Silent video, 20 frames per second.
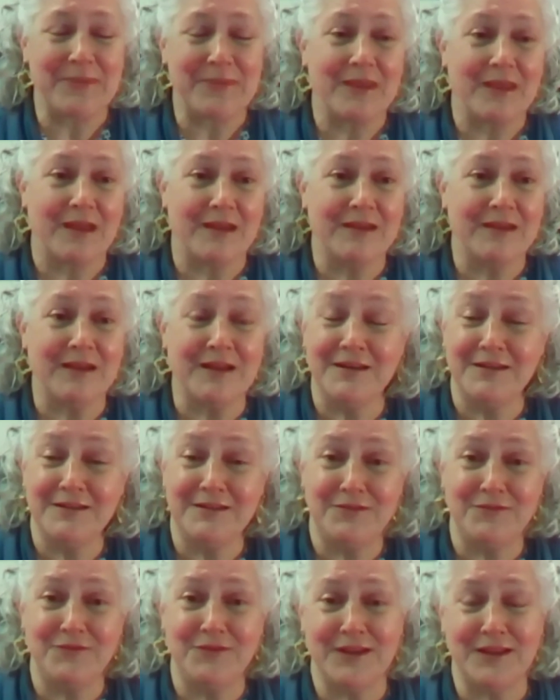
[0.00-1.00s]
I got into
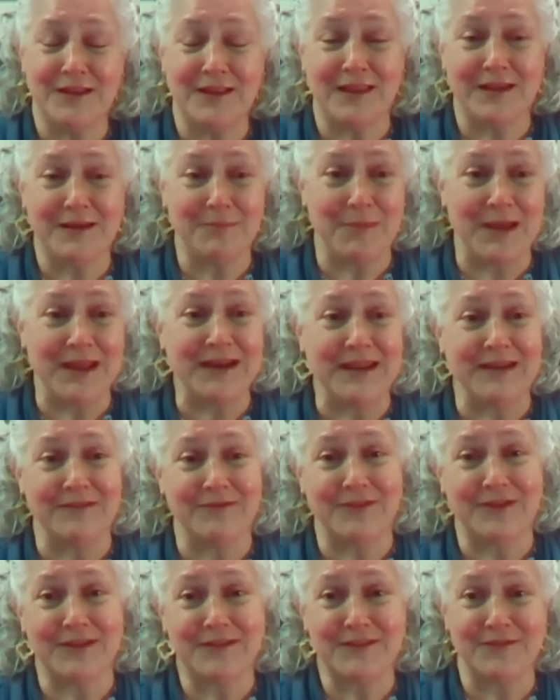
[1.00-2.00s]
the field like many of
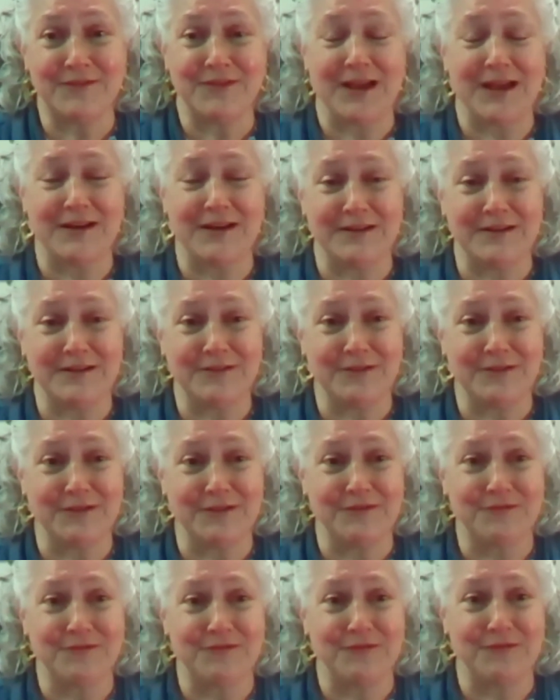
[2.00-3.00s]
us have gotten
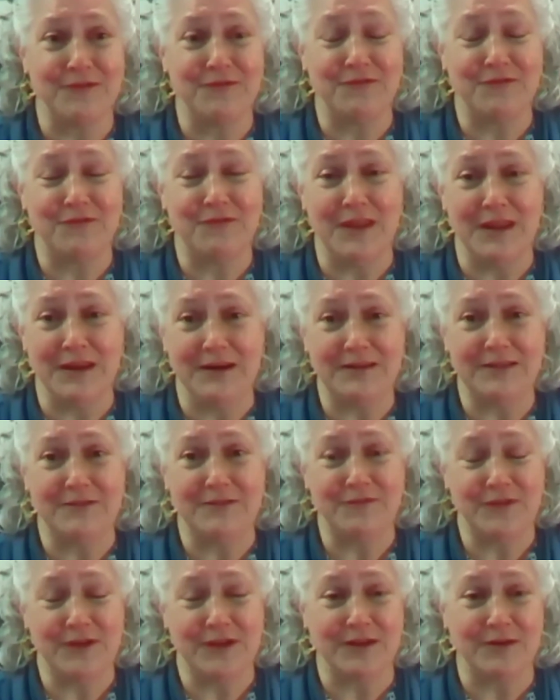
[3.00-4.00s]
into the
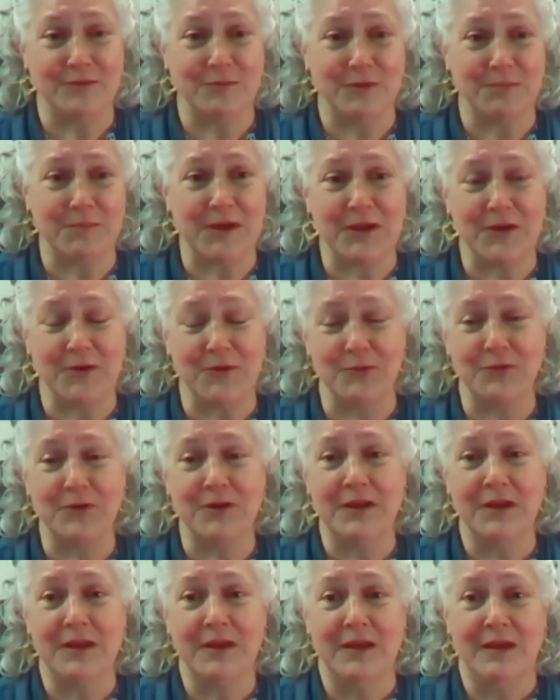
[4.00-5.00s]
field with my own
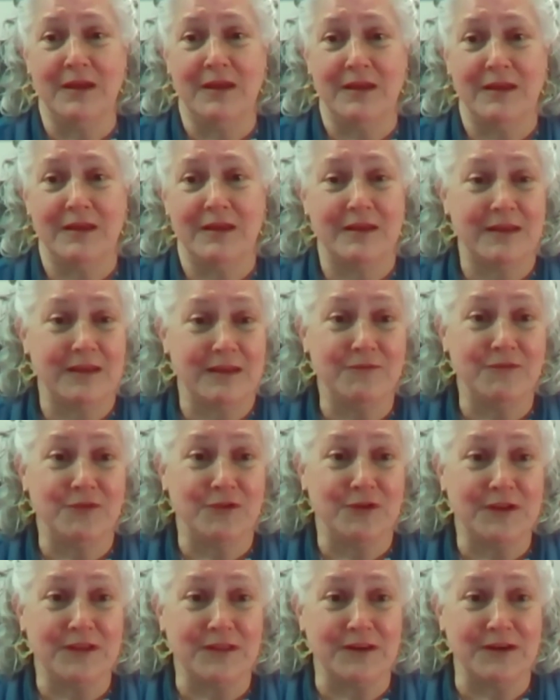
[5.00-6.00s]

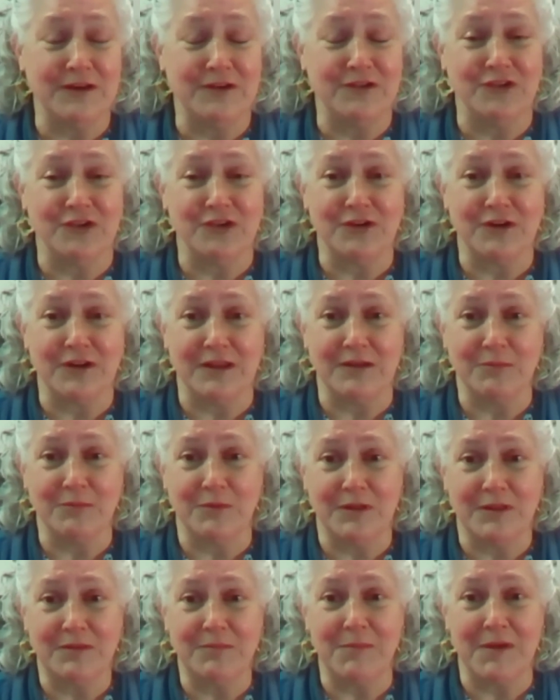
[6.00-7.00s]
infertility journey
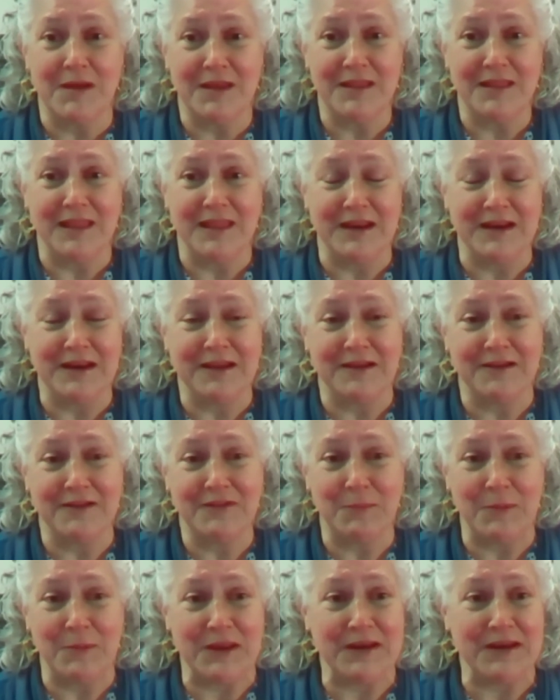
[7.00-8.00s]
with my late
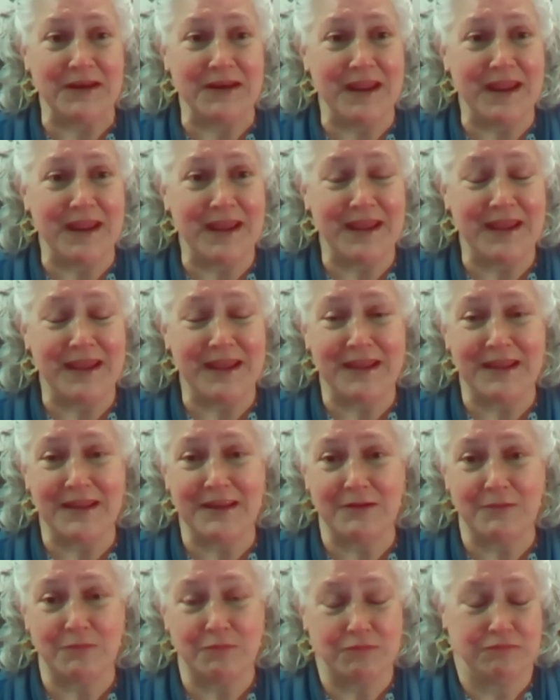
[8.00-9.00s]
husband,
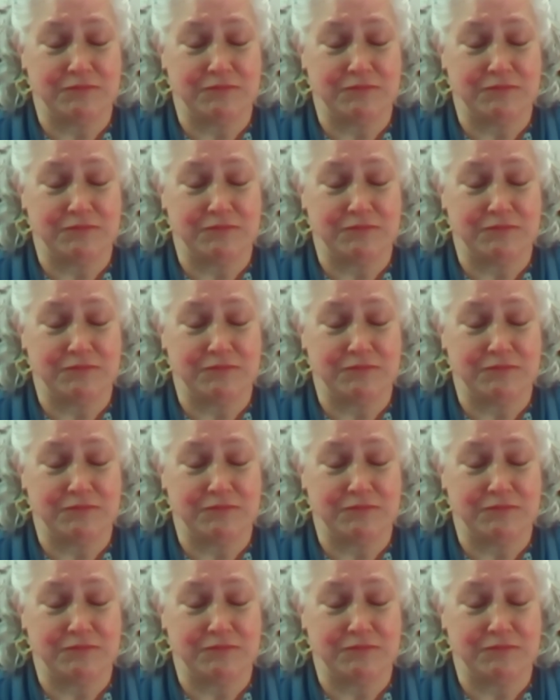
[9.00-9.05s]
and